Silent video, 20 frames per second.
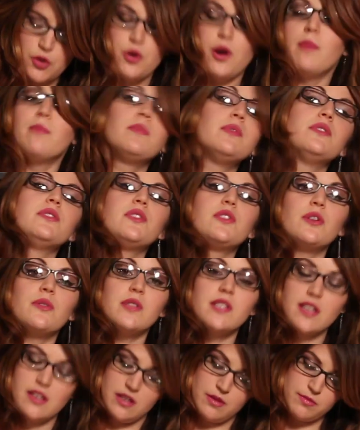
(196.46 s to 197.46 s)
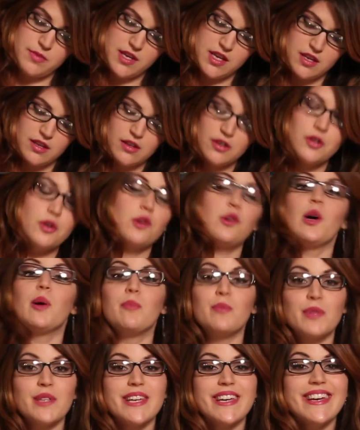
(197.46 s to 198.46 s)
crumble, so it's gonna be
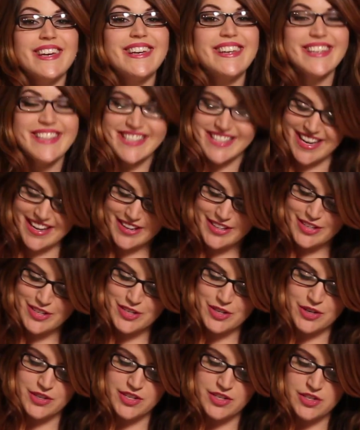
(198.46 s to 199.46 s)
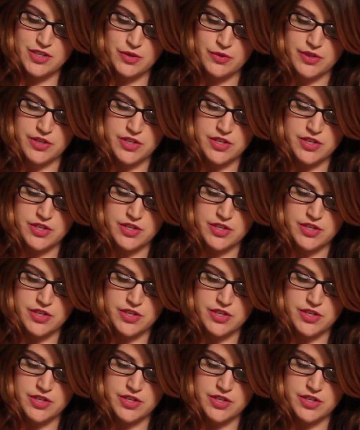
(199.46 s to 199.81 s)
crumbly. It's not gonna turn into a